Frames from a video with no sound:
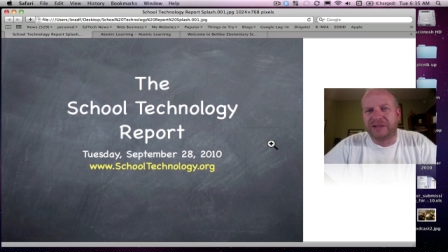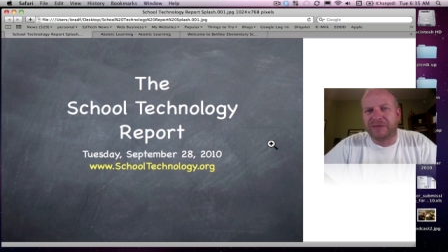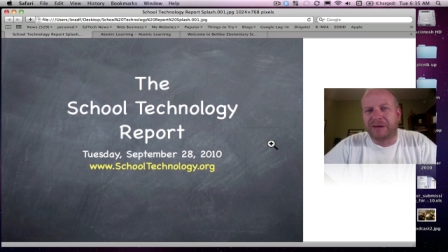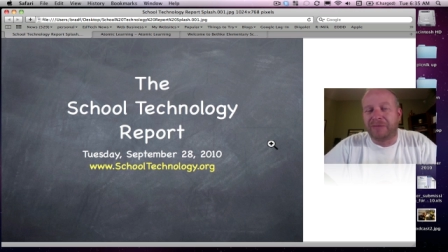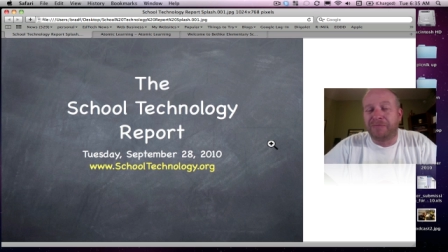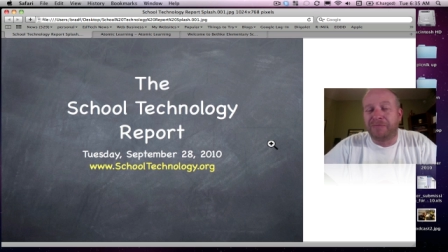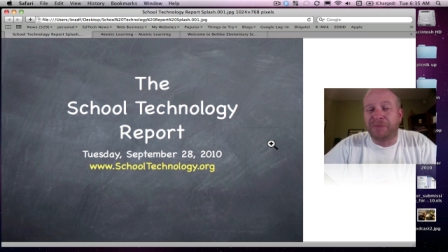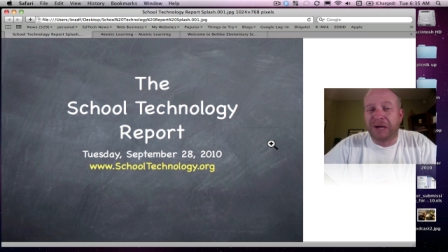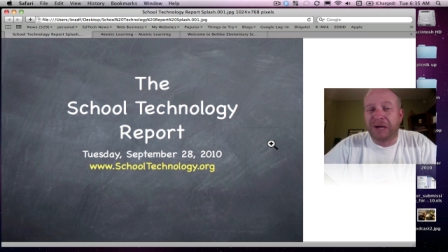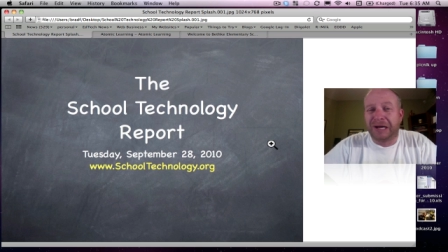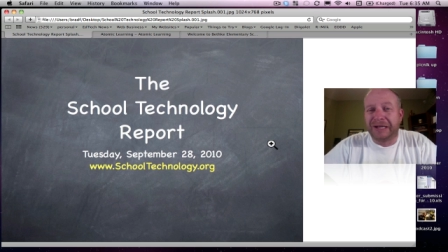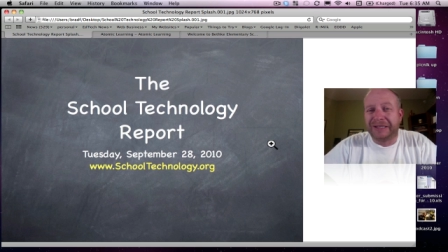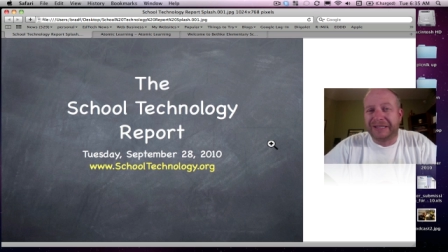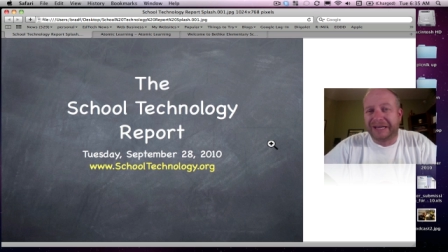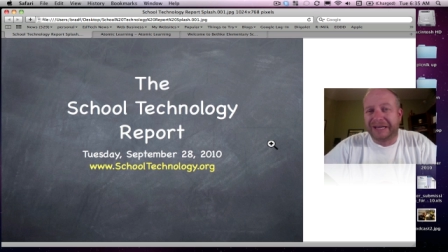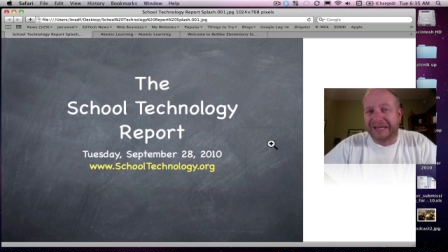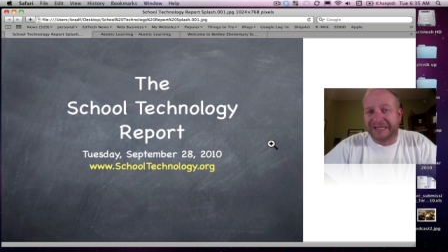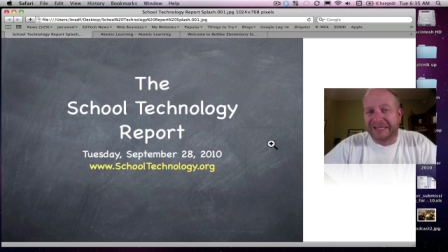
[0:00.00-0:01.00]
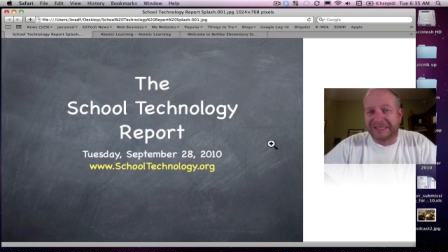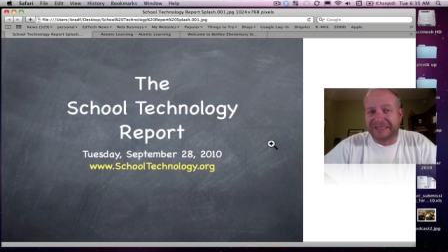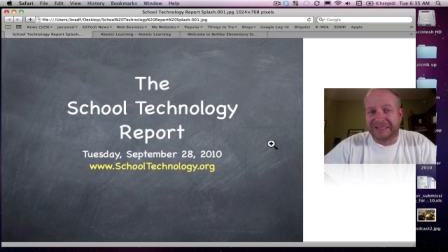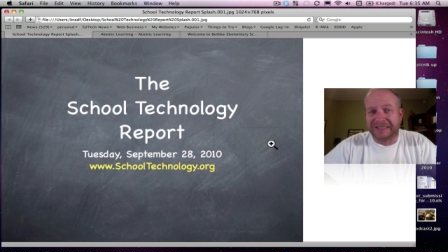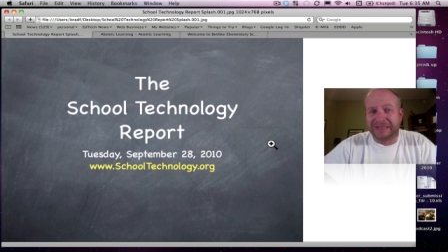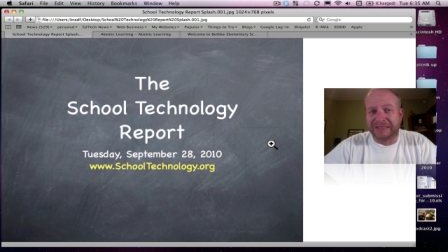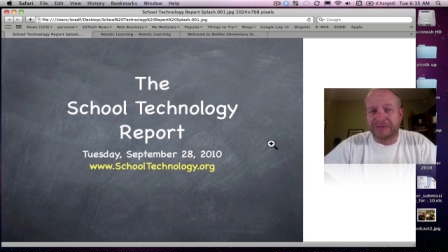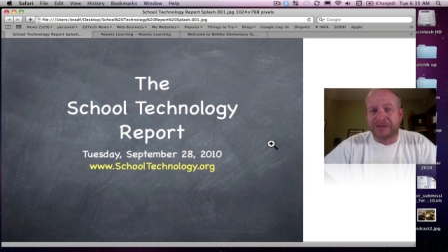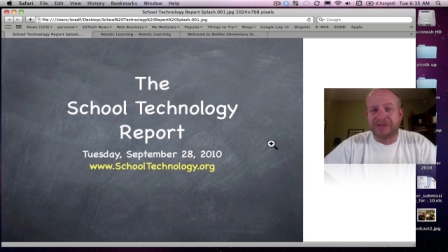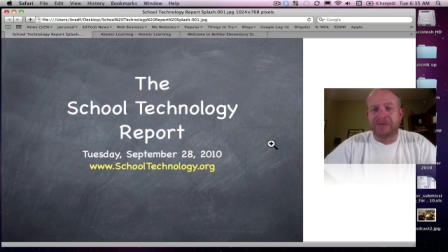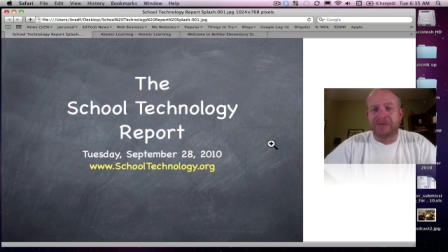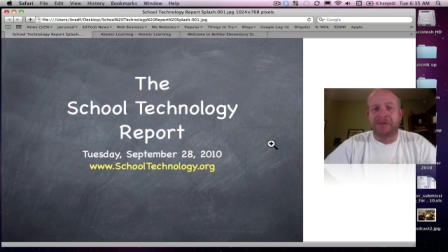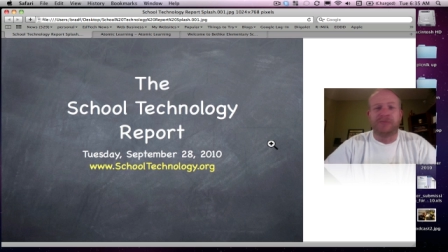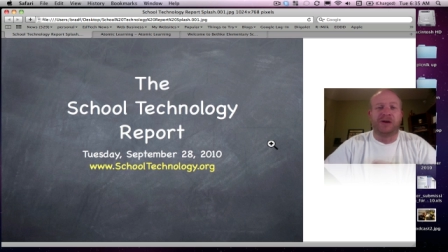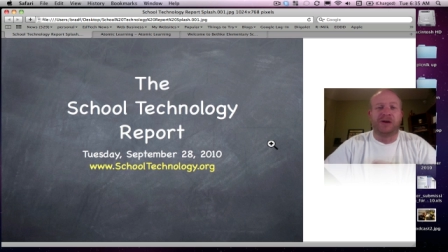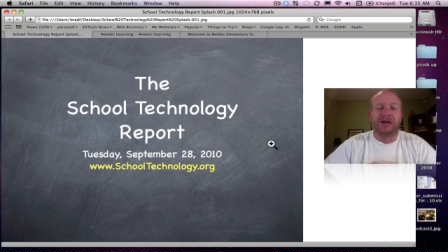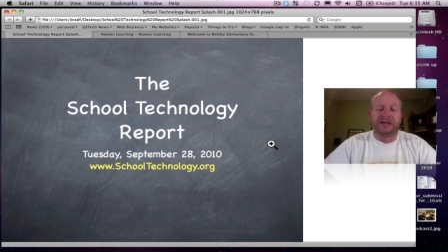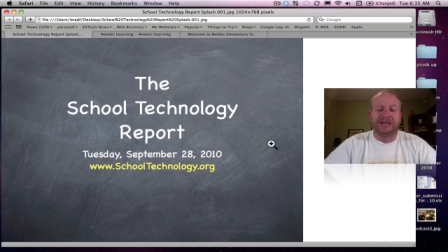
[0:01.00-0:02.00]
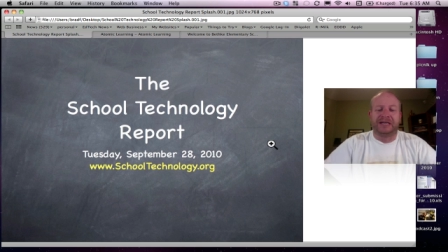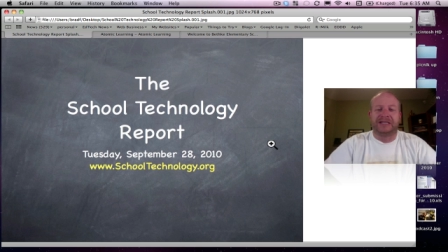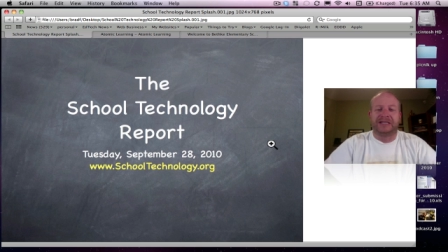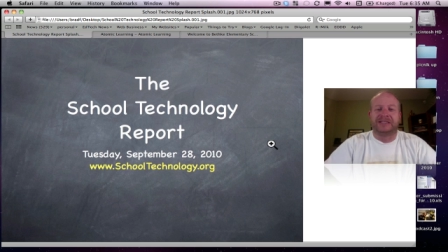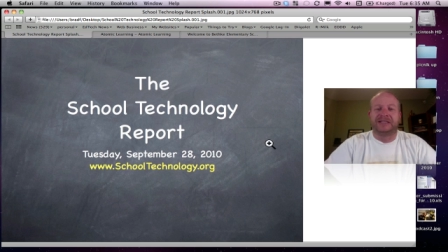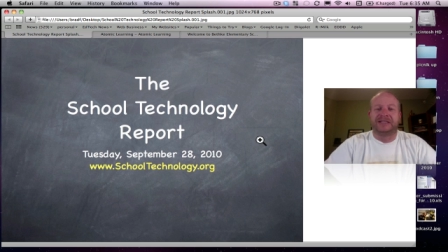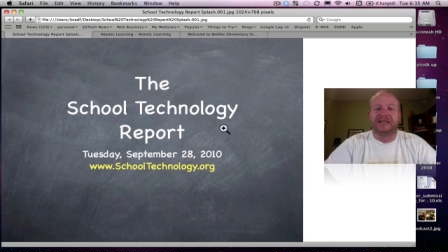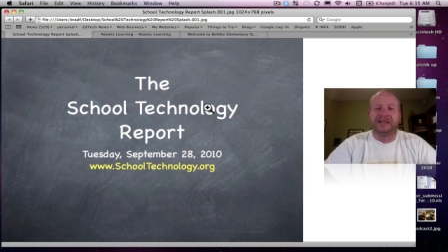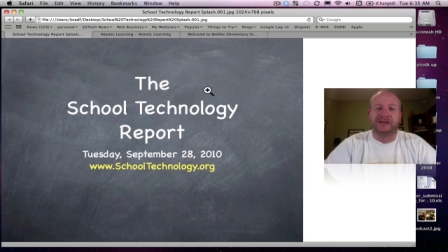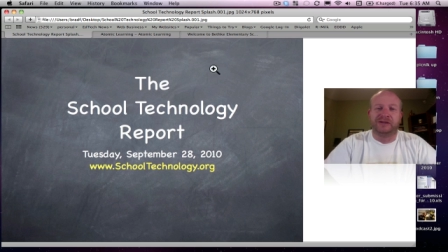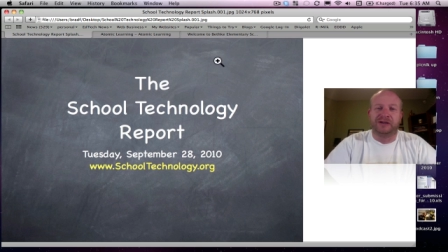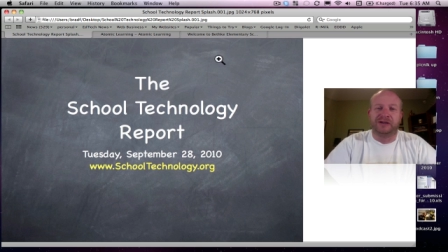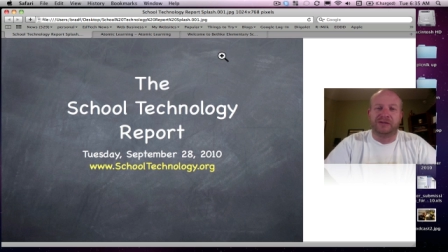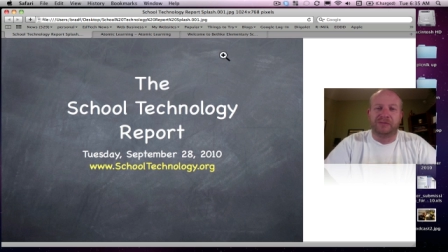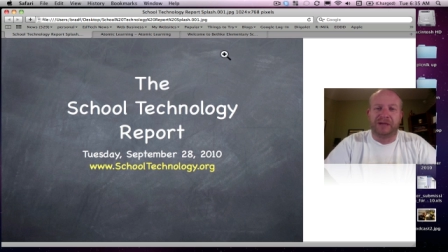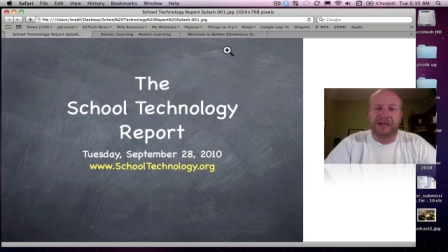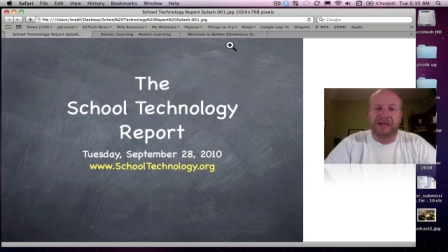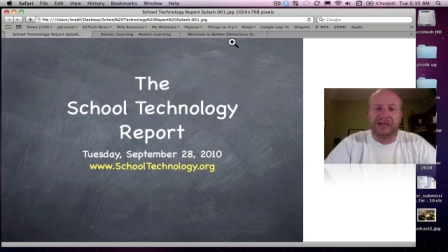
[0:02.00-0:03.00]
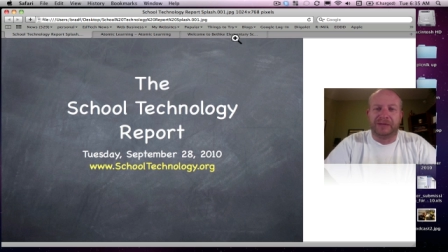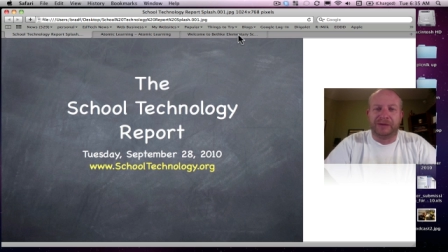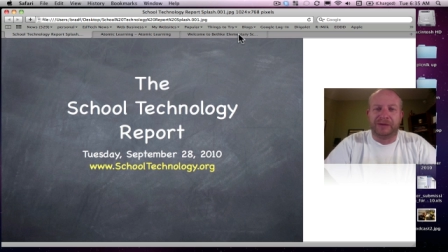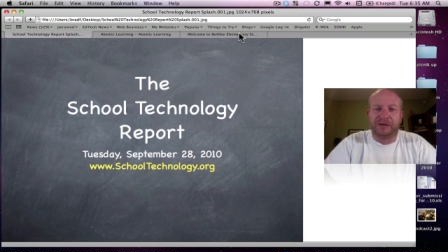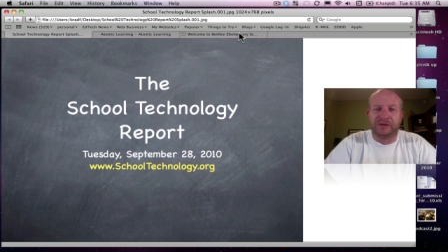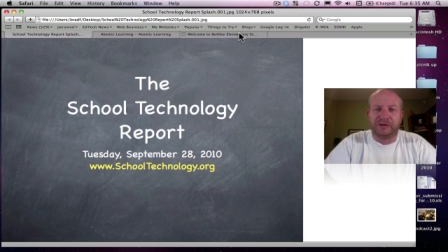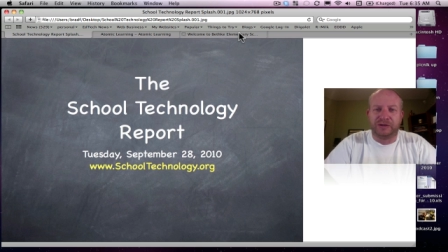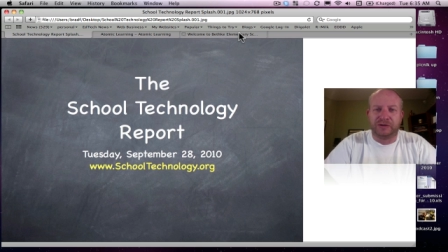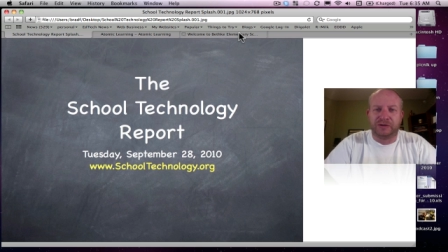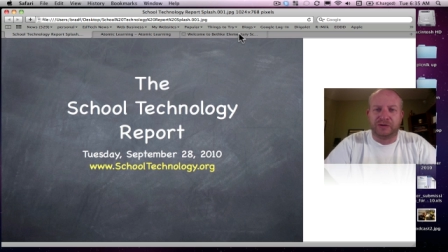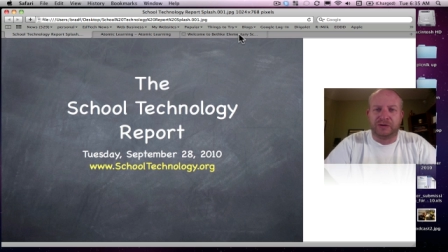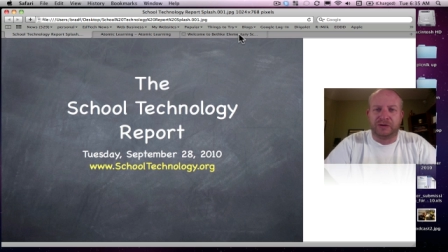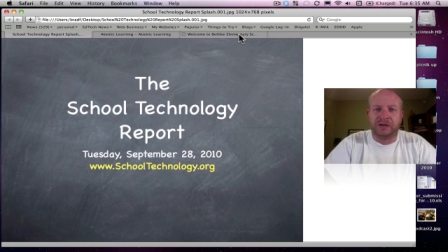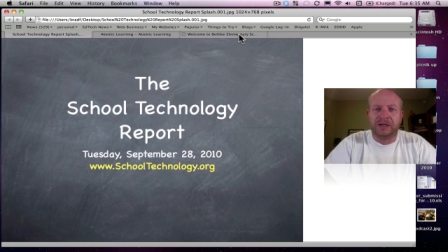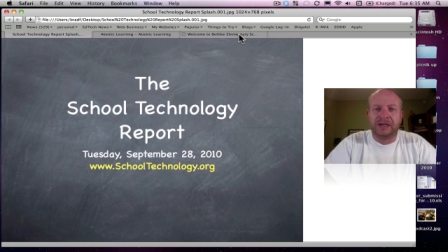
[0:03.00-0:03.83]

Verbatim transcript: about podcasting, especially my podcasting I do here in my elementary school.